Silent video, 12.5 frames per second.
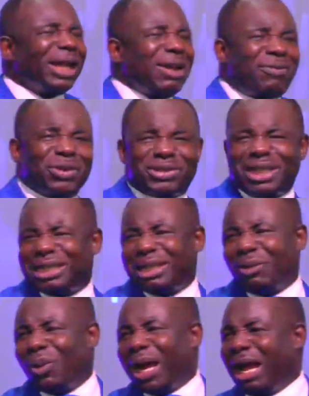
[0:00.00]
if you see
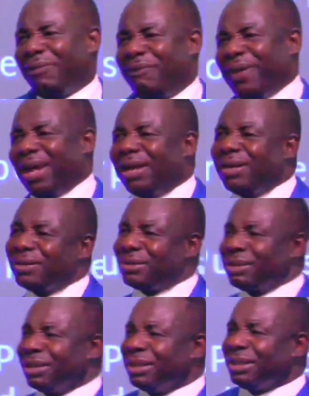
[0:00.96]
the way I
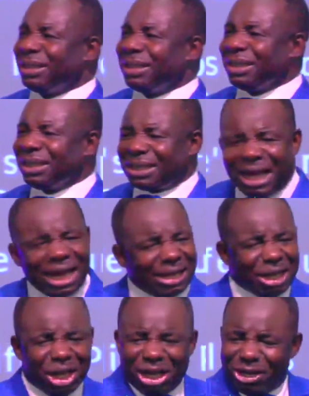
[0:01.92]
felt, God,
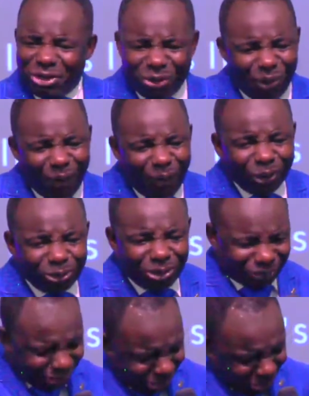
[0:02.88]
you are
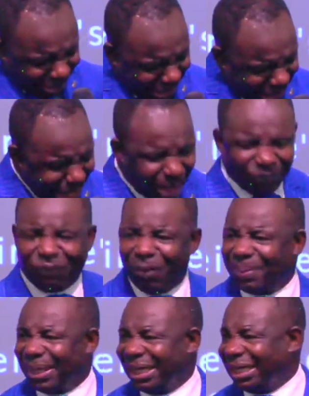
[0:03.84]
always looking out for me.